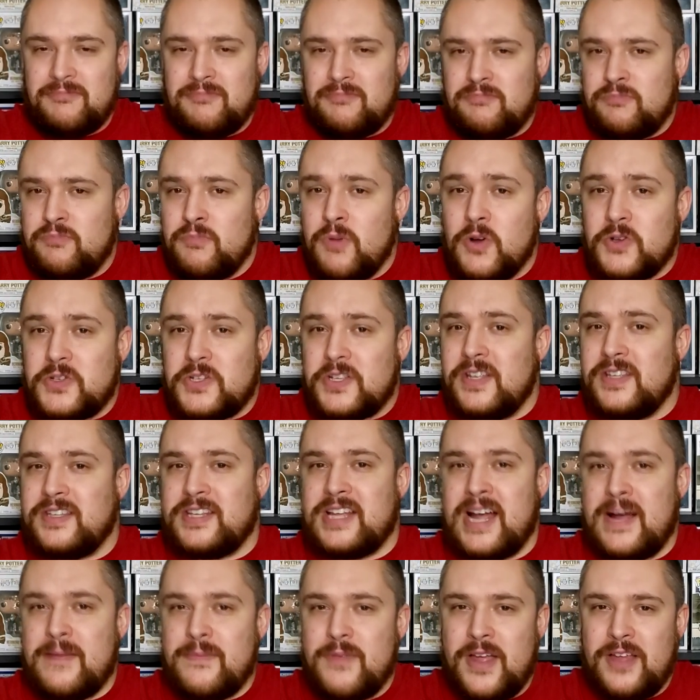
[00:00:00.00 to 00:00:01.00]
Most of the
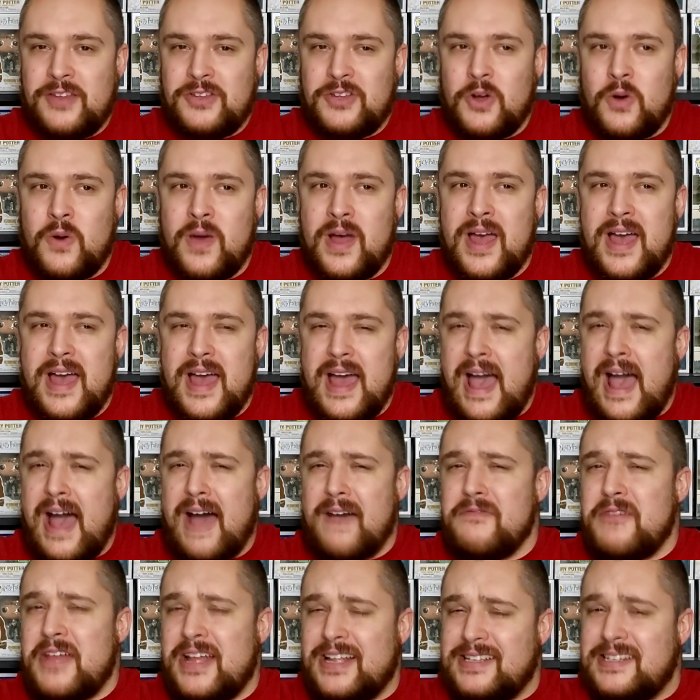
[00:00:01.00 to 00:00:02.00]
time, they don't
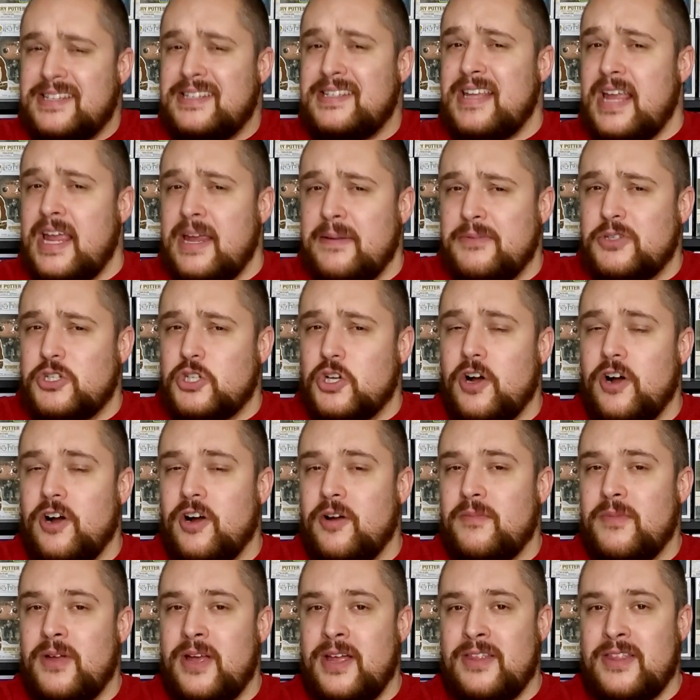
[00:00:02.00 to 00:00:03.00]
have that same
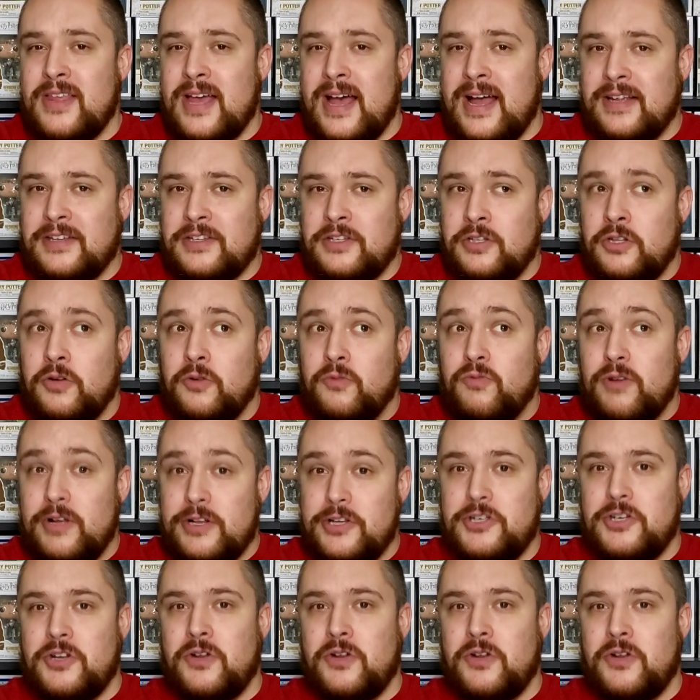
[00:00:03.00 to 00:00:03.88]
charm that the original